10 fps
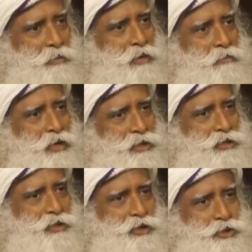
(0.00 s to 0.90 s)
a
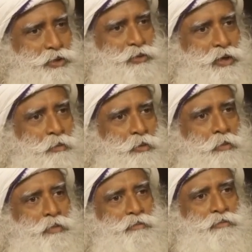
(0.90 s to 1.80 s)
major issue and a
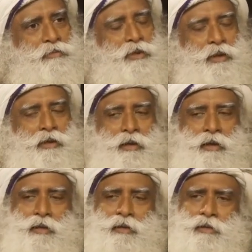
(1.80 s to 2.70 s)
problem.
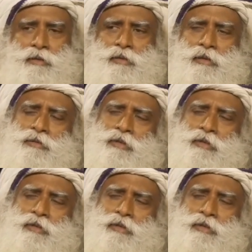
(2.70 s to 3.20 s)
So